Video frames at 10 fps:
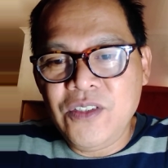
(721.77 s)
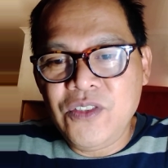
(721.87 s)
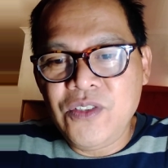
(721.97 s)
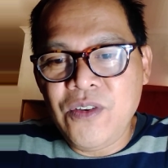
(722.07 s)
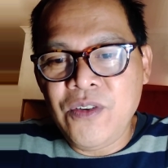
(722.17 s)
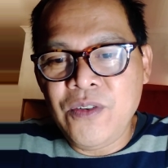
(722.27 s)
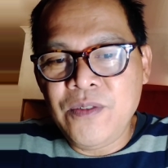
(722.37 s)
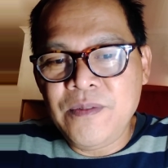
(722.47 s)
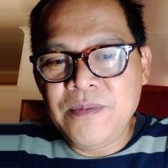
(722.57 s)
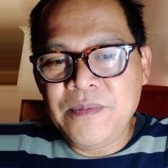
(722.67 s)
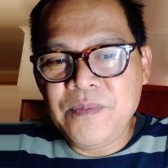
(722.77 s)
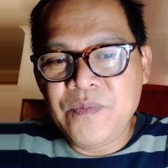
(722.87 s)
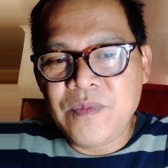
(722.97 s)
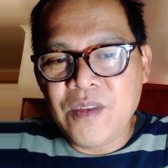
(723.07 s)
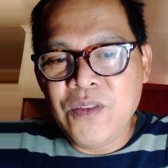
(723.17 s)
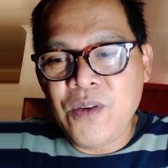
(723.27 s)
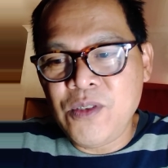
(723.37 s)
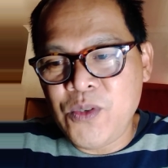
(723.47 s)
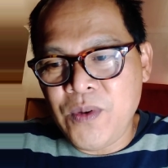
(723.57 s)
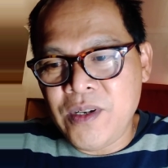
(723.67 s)
So
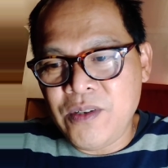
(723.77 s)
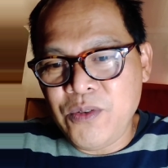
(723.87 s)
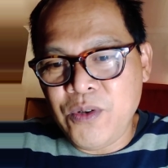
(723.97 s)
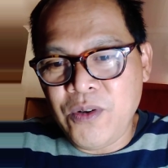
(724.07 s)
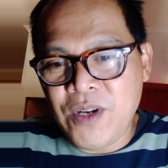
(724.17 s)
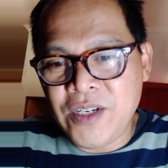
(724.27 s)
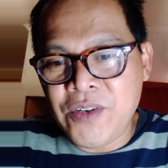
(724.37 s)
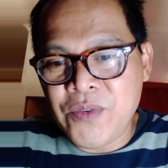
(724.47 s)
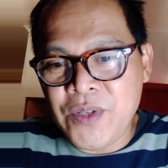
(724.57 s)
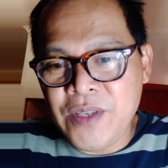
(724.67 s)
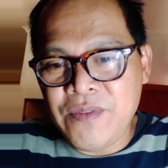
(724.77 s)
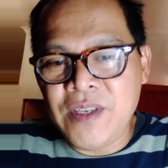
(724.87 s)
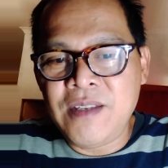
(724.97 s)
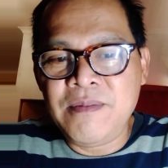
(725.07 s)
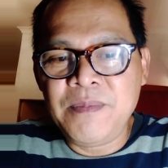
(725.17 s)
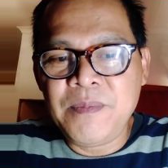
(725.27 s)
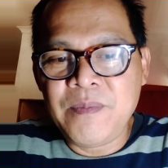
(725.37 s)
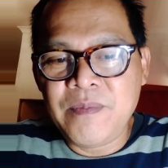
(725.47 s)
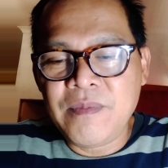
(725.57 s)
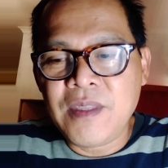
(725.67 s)
those who are grieving,
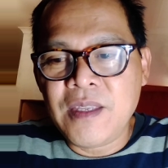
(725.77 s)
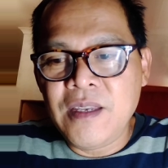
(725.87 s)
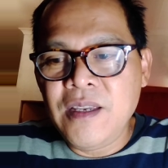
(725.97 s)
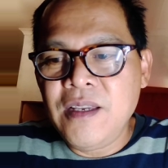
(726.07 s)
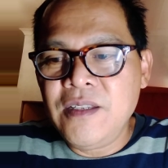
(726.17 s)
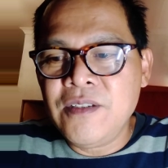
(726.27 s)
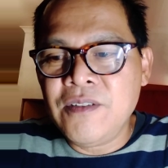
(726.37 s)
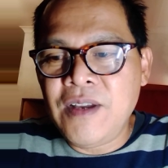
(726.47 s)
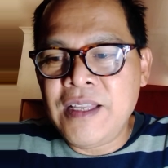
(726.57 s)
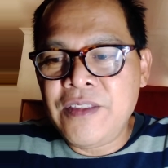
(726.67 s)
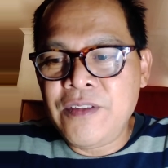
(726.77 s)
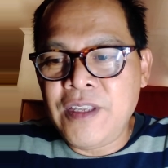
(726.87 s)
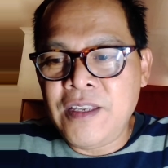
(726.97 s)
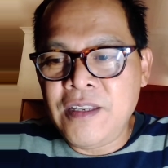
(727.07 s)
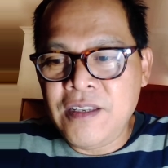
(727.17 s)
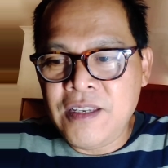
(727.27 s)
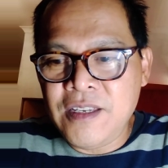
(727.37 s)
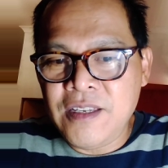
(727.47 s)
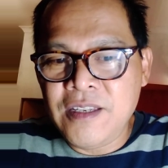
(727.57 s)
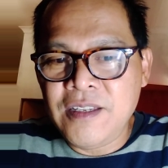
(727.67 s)
I
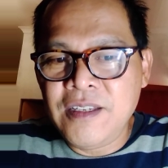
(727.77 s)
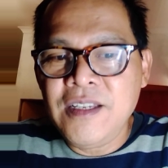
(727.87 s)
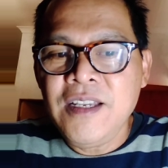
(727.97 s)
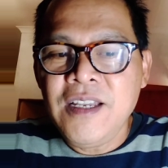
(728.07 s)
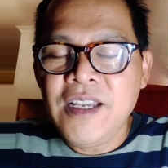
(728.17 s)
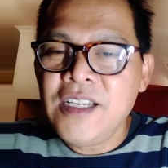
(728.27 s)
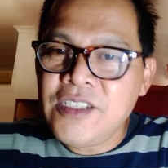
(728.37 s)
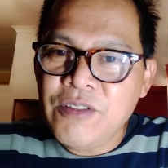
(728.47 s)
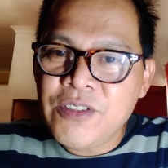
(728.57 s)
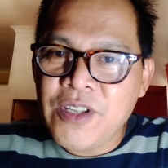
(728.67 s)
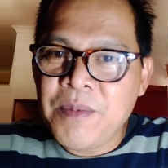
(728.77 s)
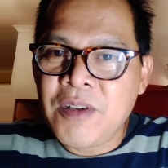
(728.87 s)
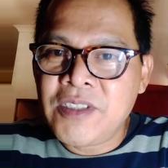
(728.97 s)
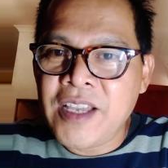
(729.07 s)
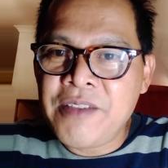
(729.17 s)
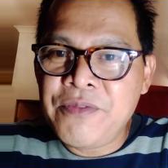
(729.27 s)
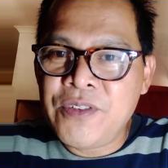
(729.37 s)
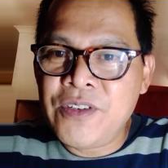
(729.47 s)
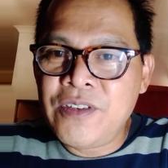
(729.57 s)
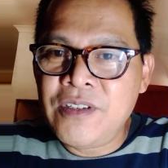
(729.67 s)
think it's also about time
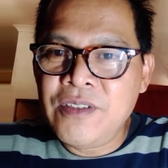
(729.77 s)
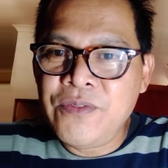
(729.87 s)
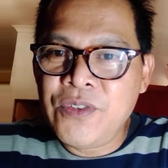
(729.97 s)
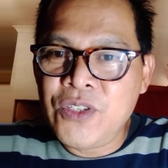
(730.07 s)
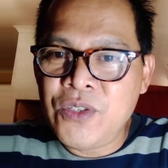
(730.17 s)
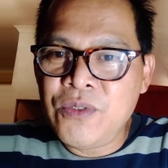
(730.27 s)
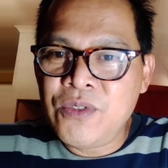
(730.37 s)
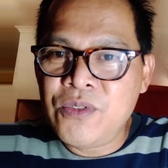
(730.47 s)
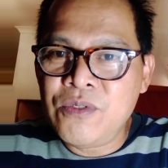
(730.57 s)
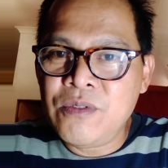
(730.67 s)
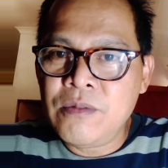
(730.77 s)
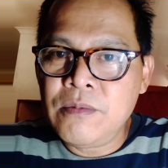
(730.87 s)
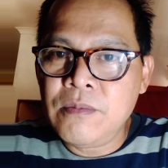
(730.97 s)
for you to